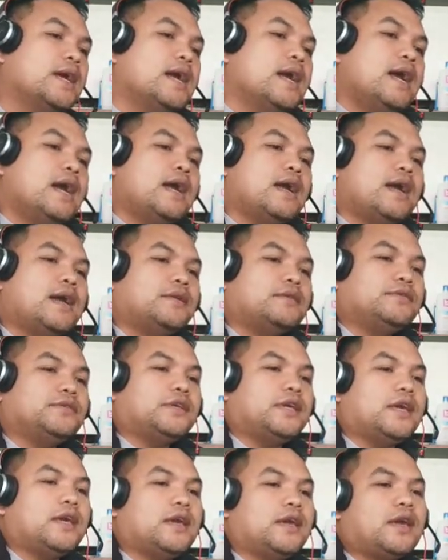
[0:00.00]
I don't
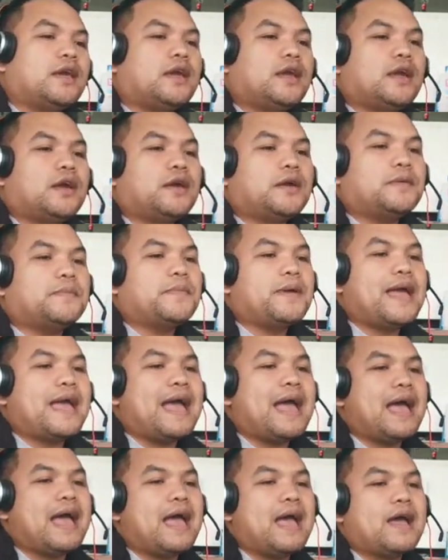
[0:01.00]
care
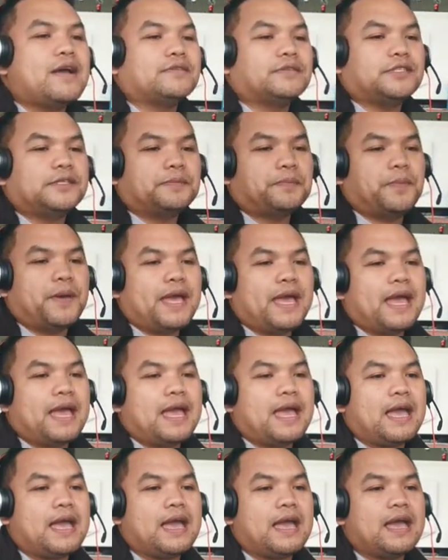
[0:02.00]
about the
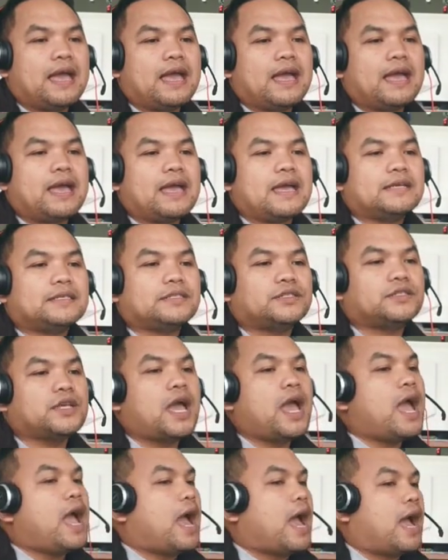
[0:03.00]
past,
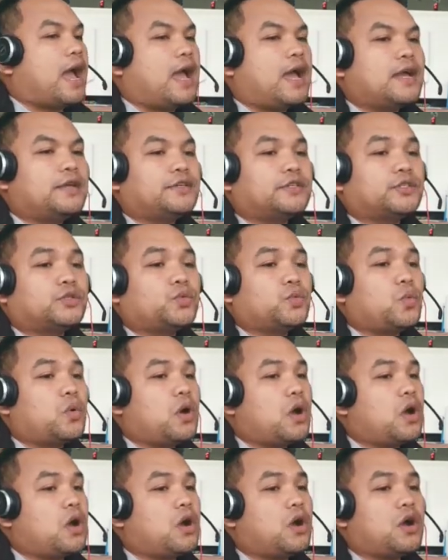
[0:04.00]
I just
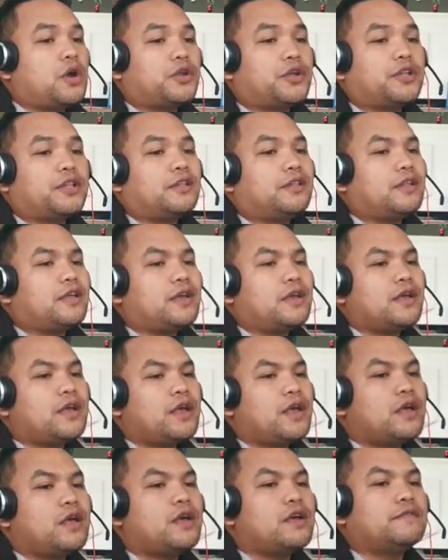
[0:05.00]
want our
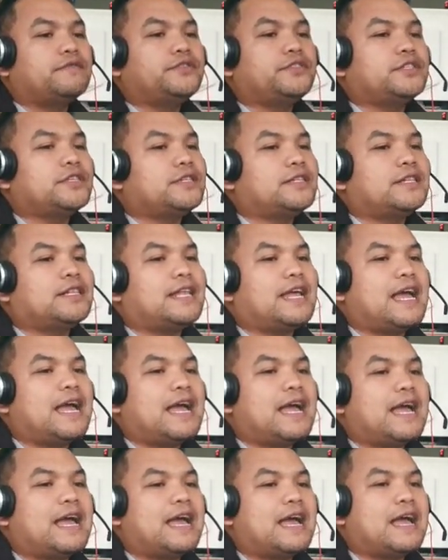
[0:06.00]
love to
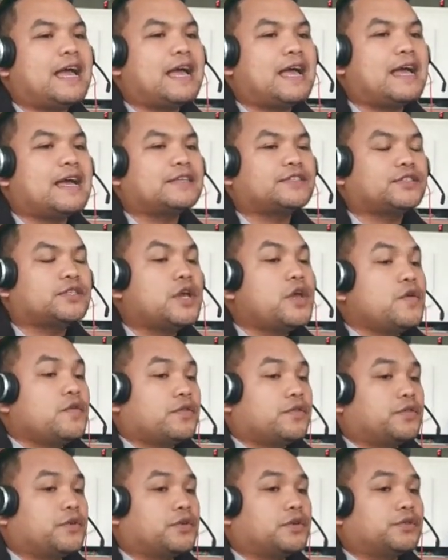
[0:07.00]
last.
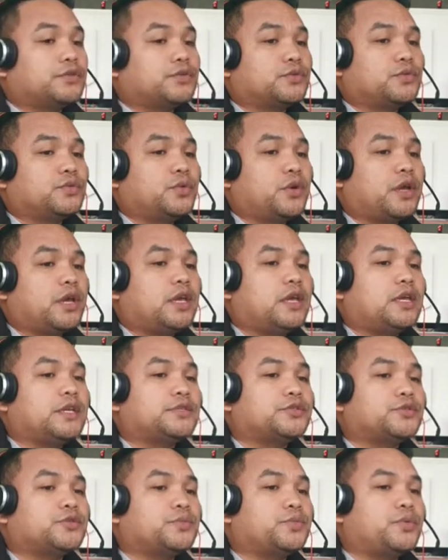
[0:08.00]
There's a way
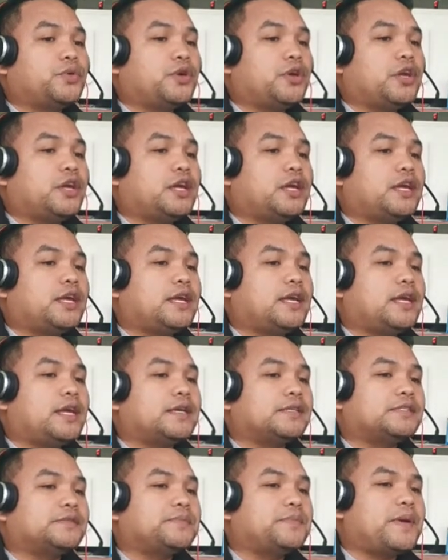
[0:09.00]
to bring
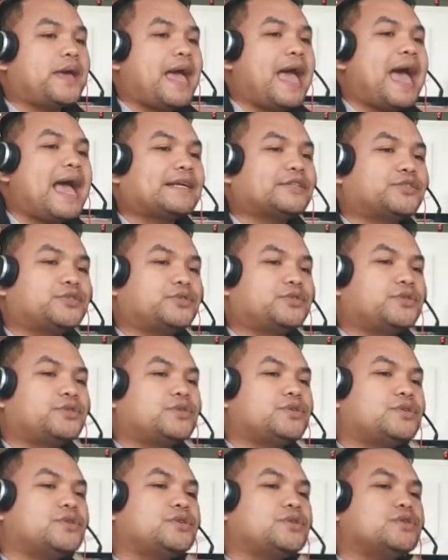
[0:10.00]
us back
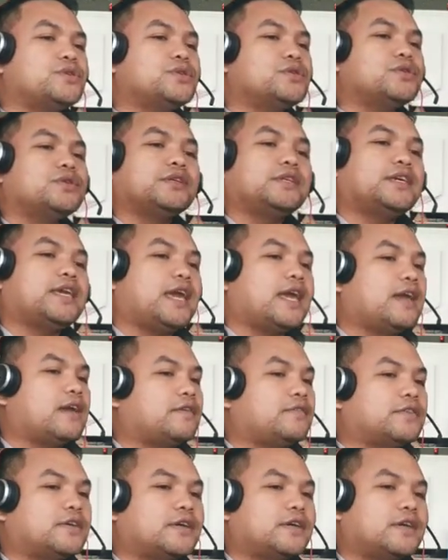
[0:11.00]
together.